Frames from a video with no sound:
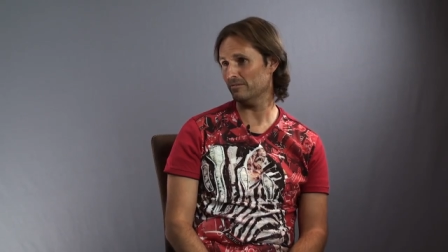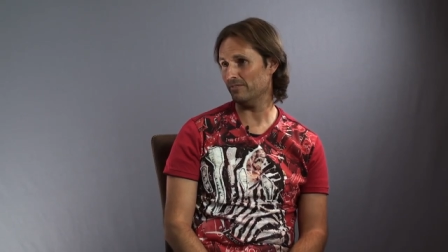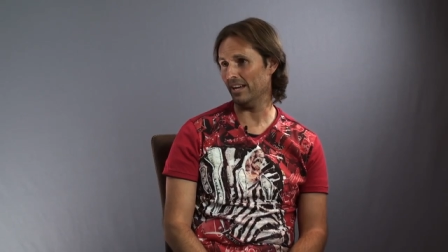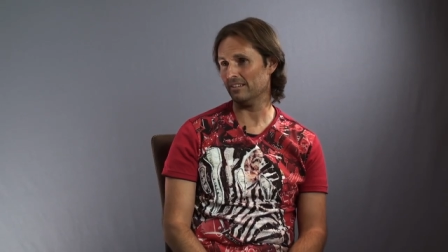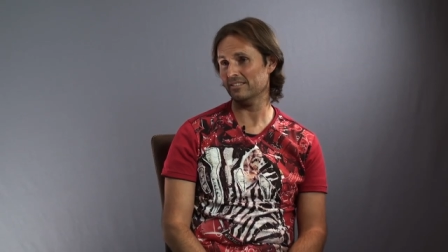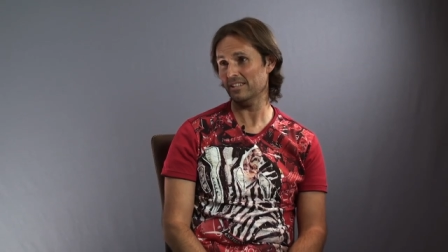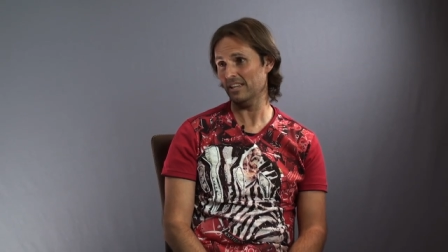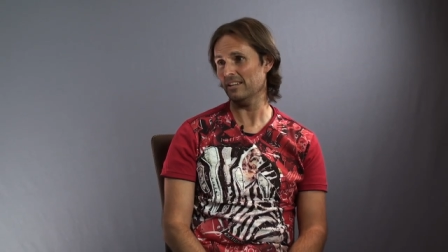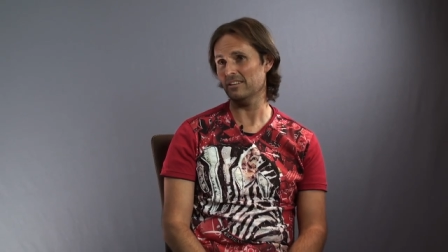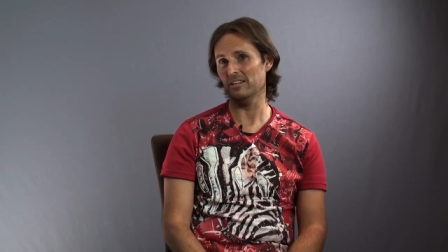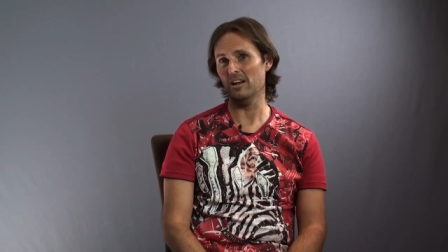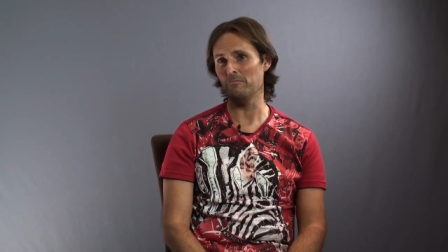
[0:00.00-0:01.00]
to the fact, yeah,
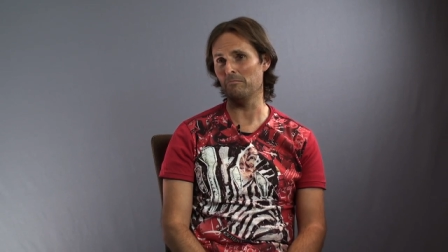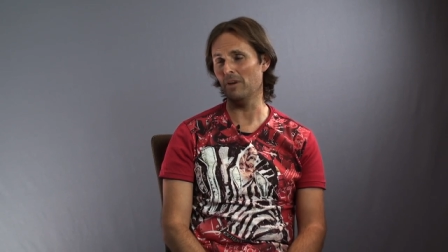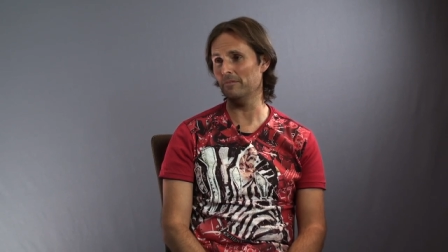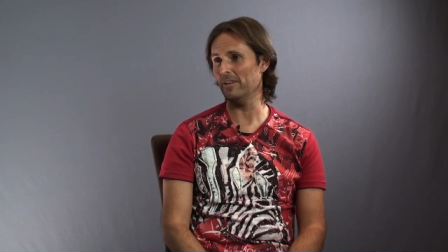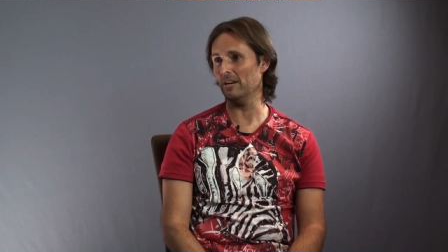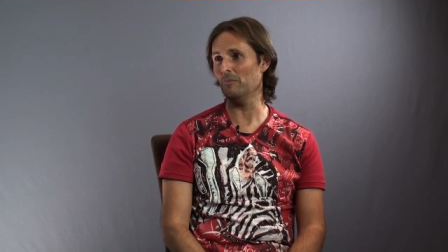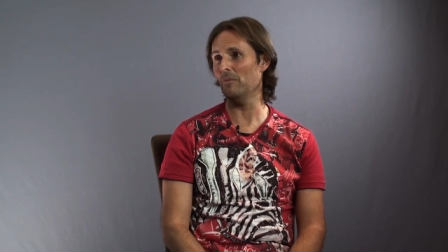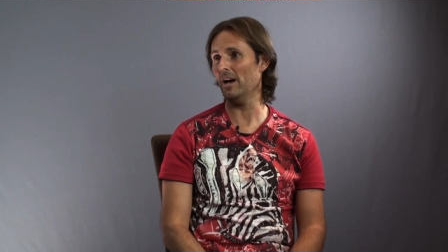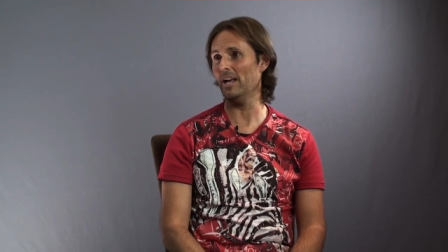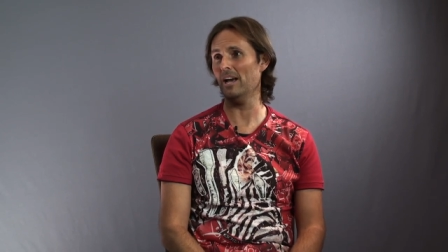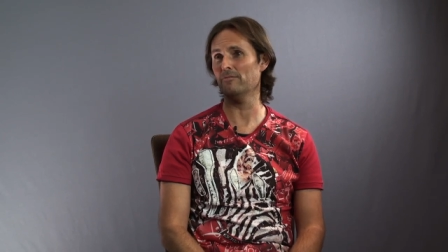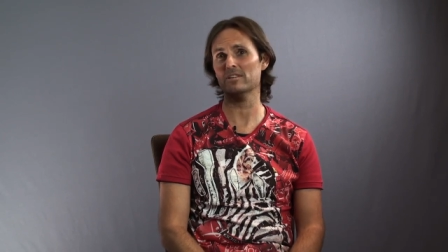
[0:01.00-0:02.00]
that, i that I
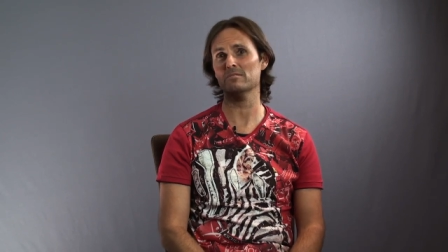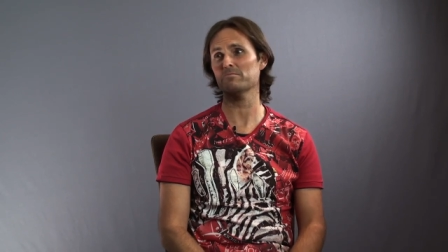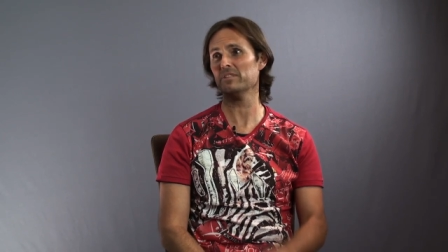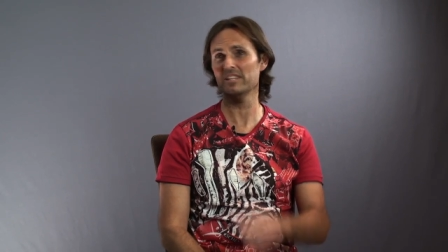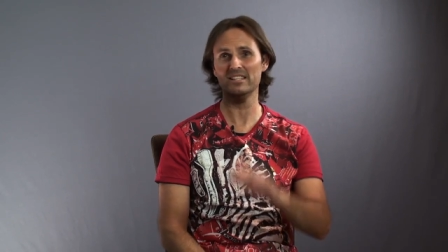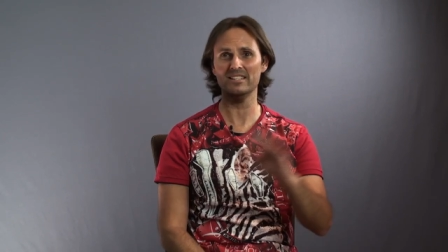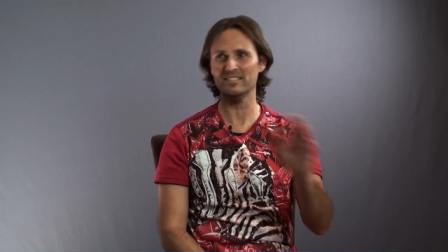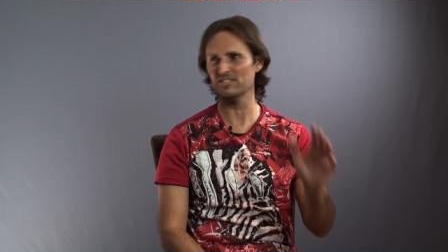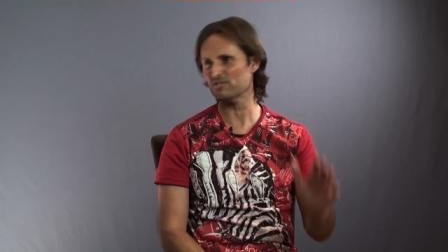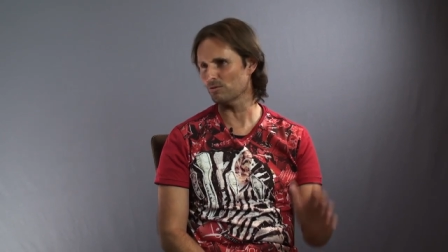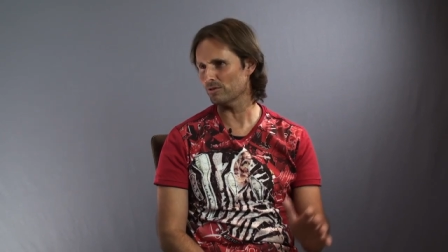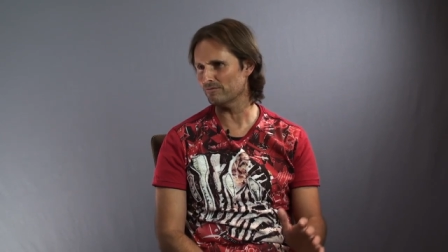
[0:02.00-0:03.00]
might have a completely
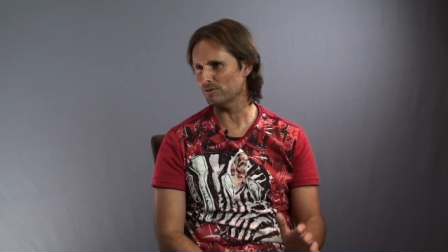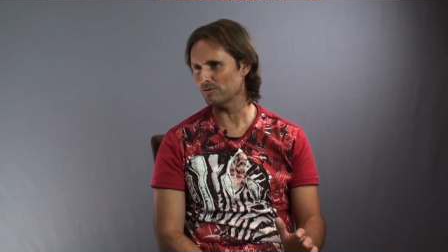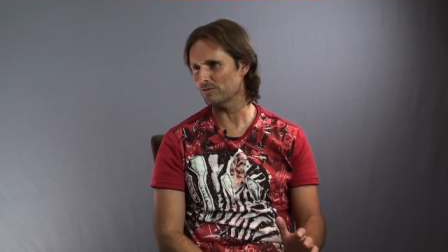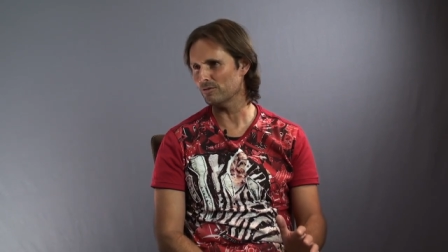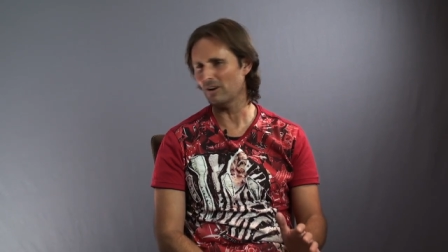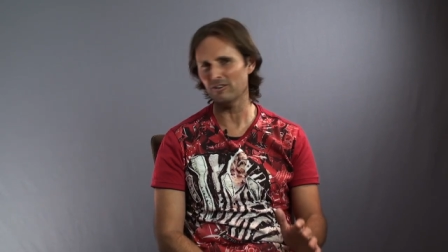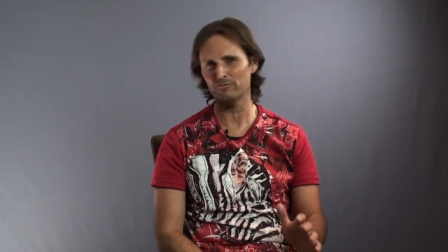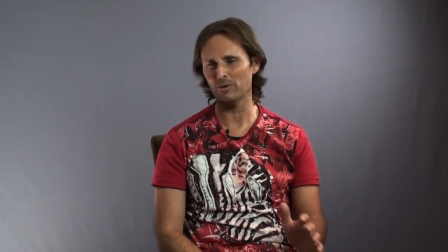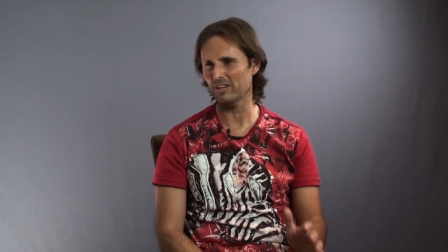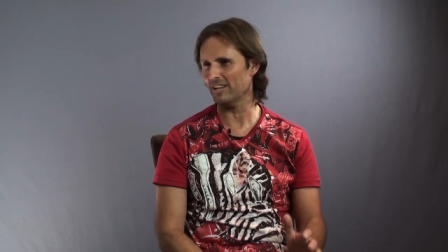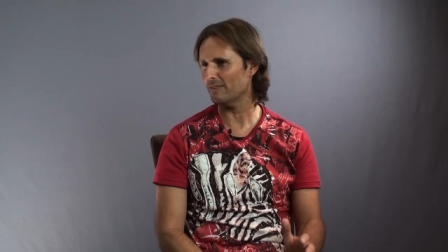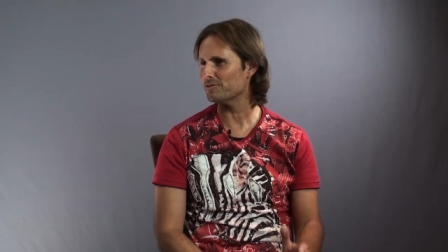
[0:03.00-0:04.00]
distorted view of
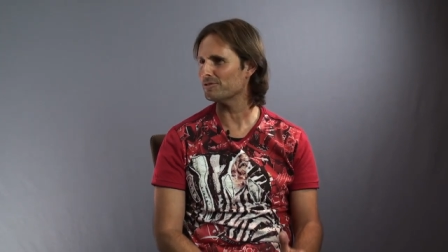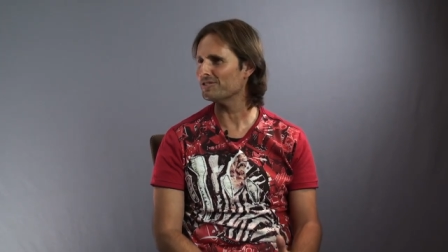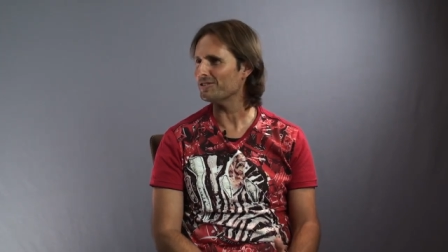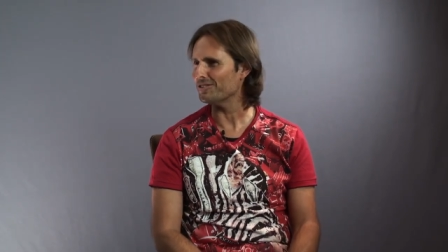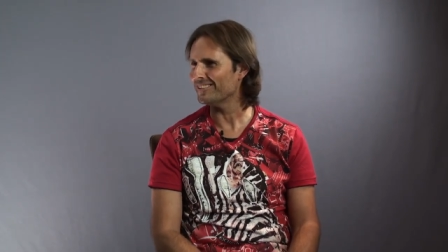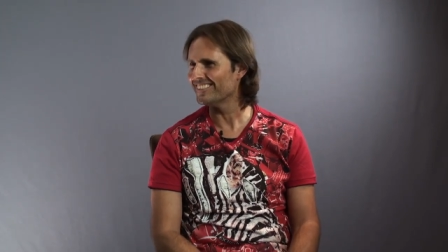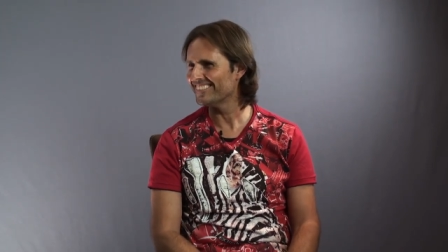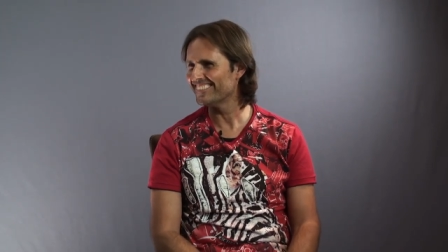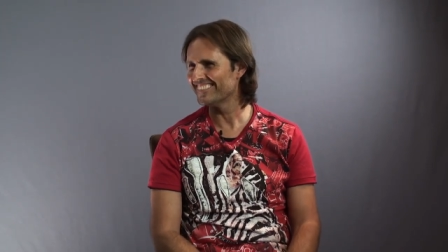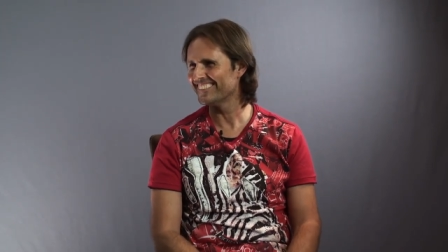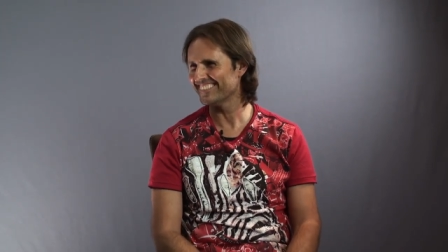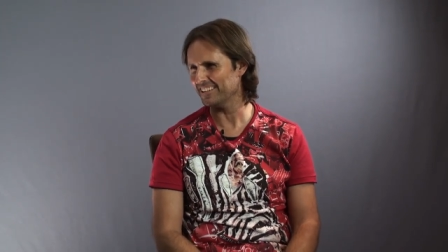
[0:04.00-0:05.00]
what love should yeah. do.
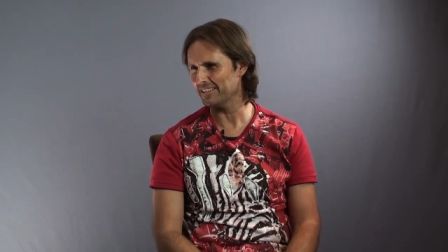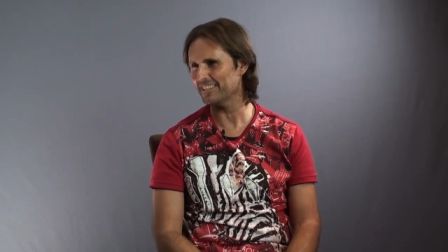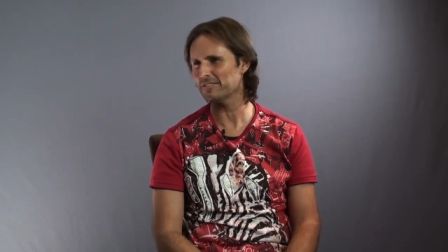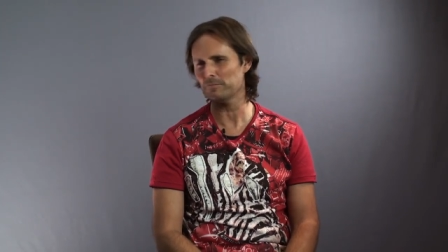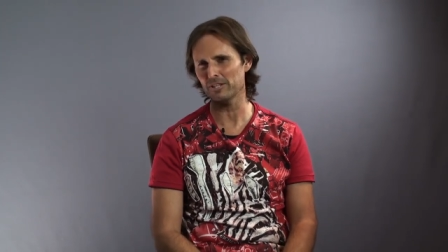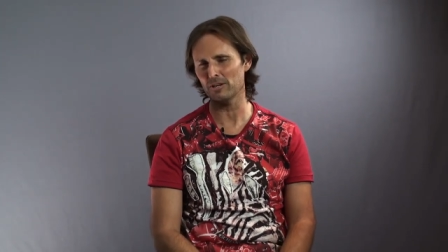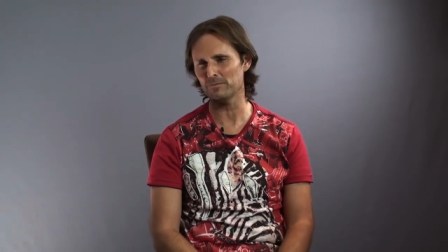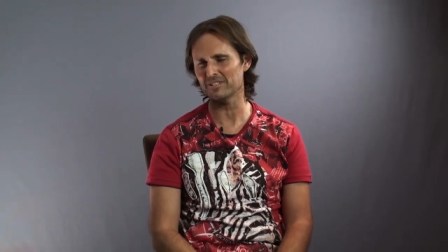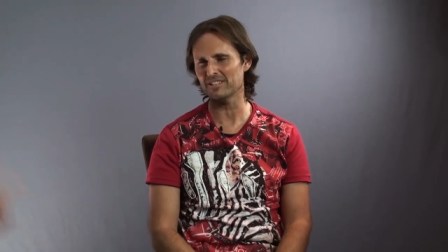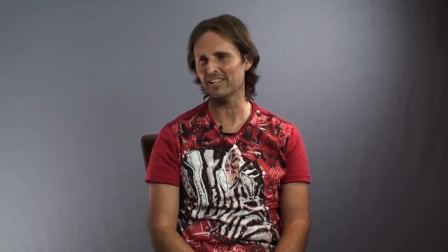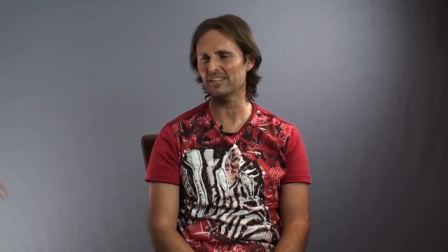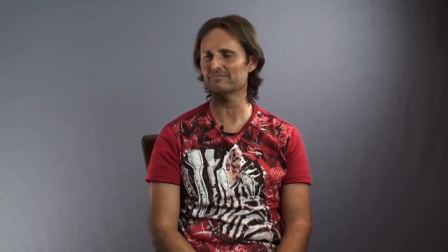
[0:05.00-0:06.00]
Yeah. I need to be open. But
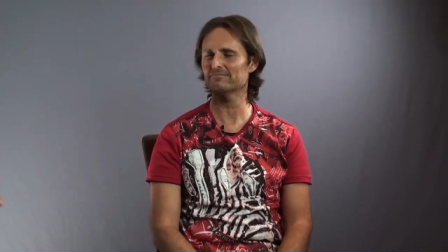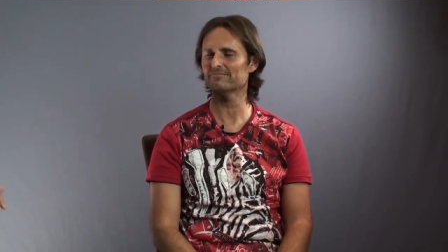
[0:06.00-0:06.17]
it's good that.